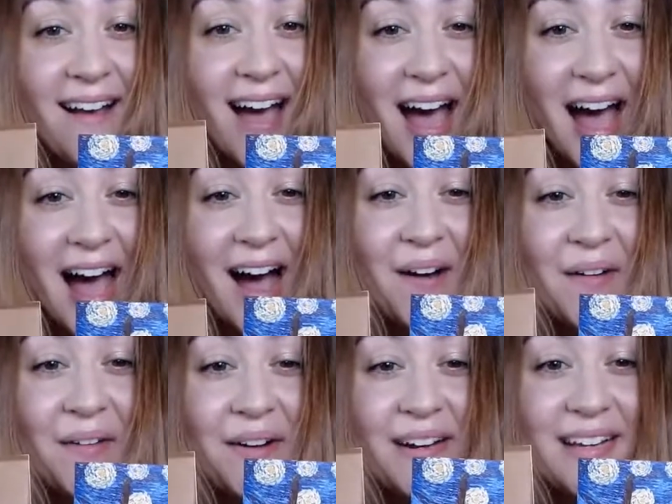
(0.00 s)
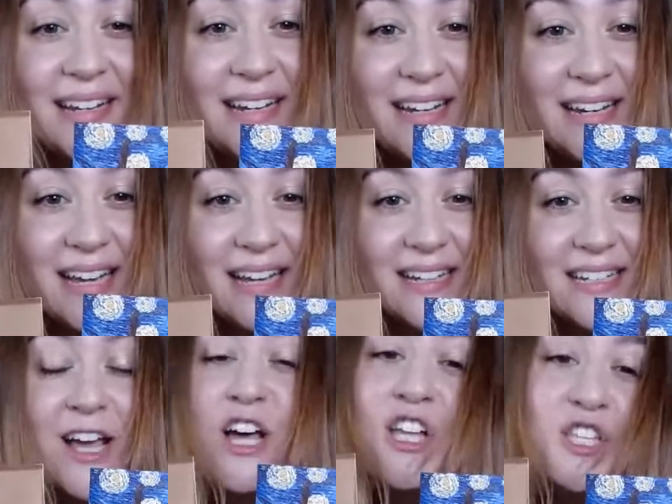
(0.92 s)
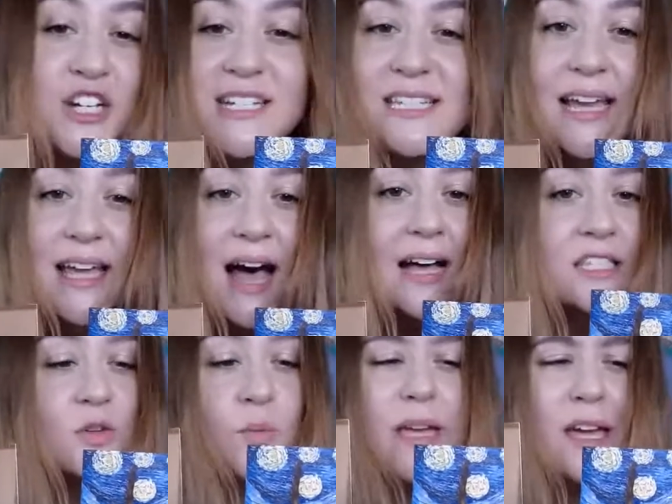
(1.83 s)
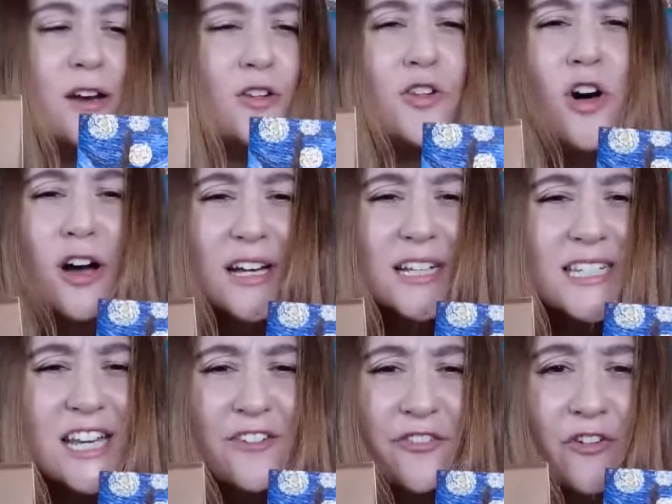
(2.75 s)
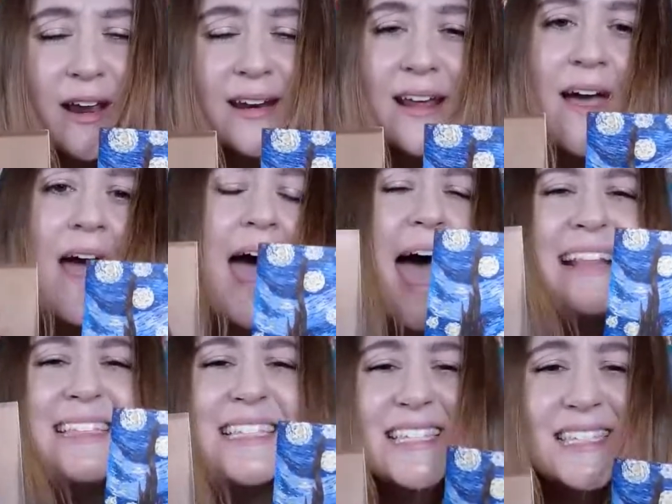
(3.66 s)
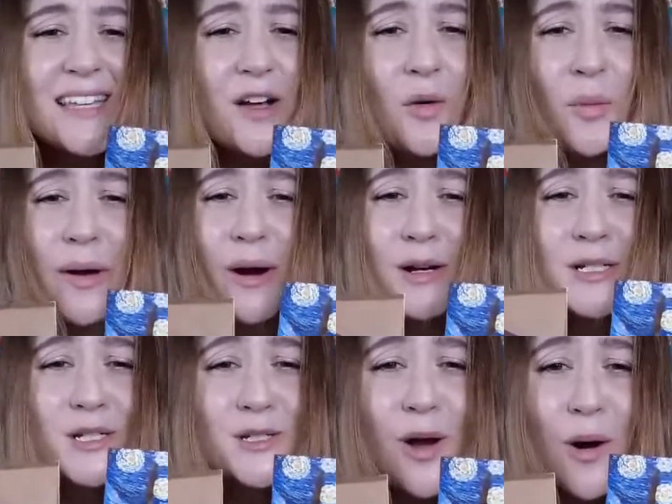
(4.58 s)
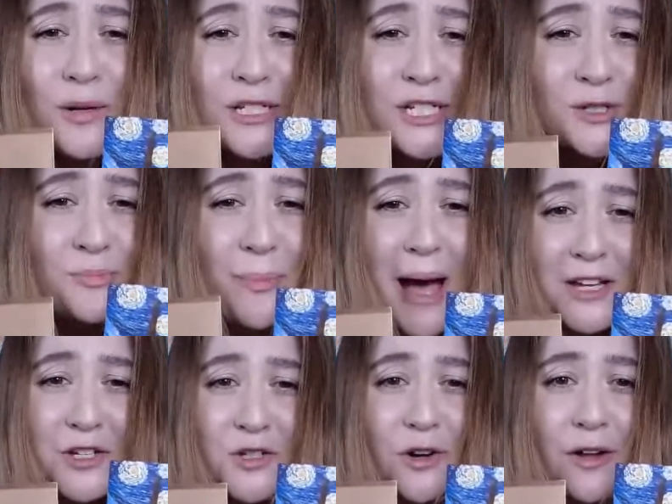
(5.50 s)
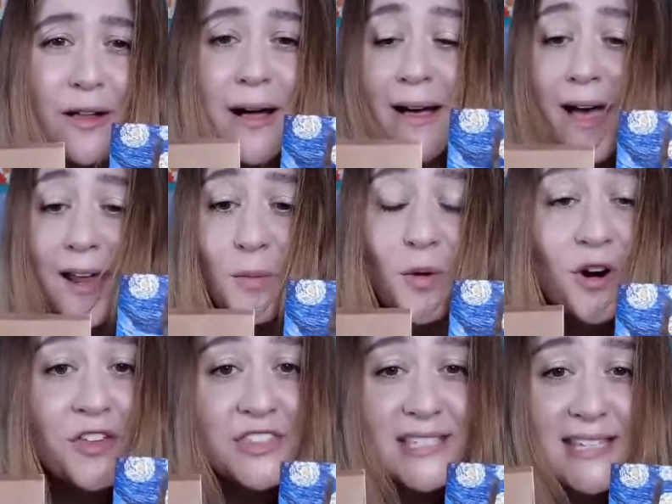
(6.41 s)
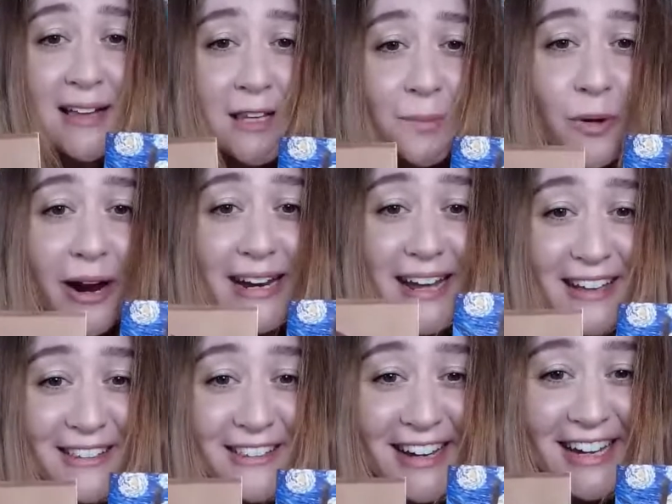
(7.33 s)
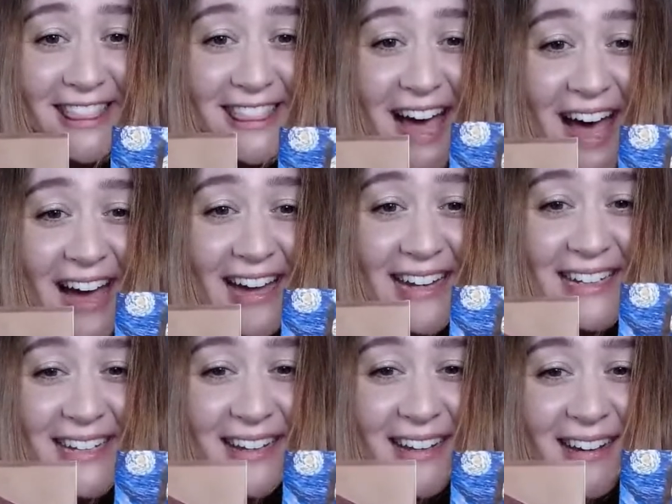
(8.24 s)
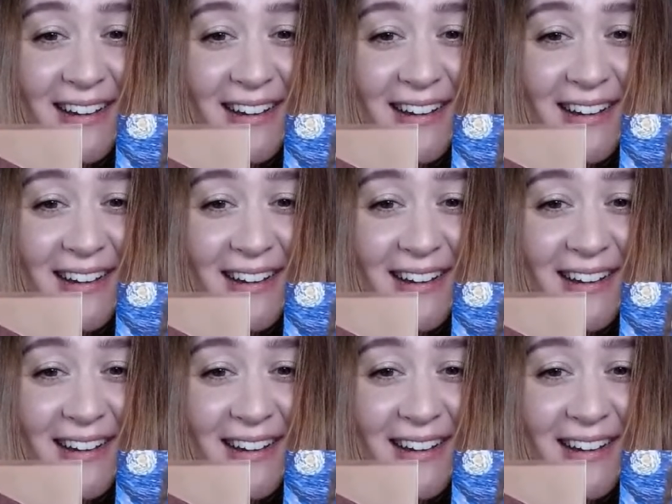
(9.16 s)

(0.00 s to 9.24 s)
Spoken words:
How neat. Just like us, we can look different and still we are so special and worth celebrating. Look at that.